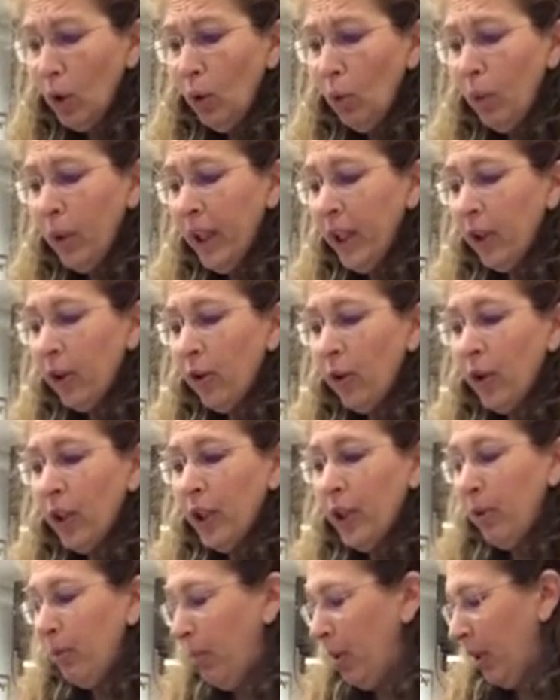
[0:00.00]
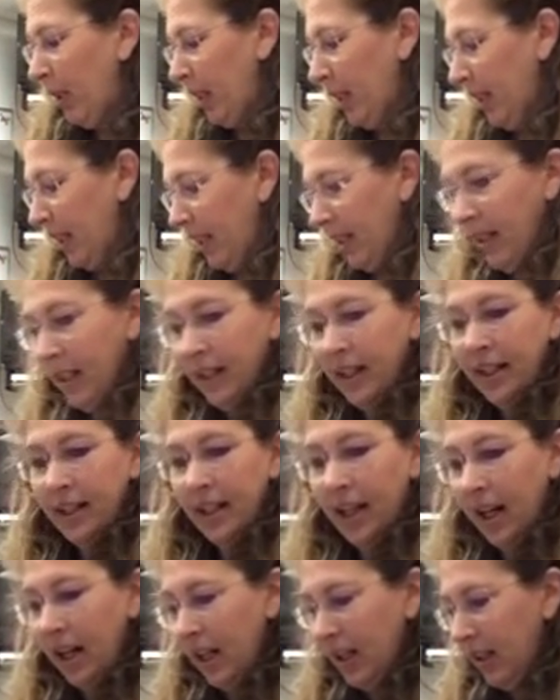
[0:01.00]
we are going to put the
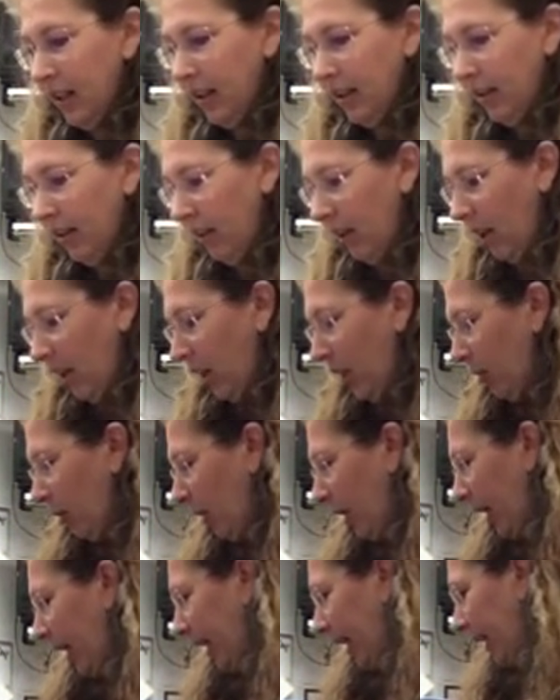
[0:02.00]
sun on one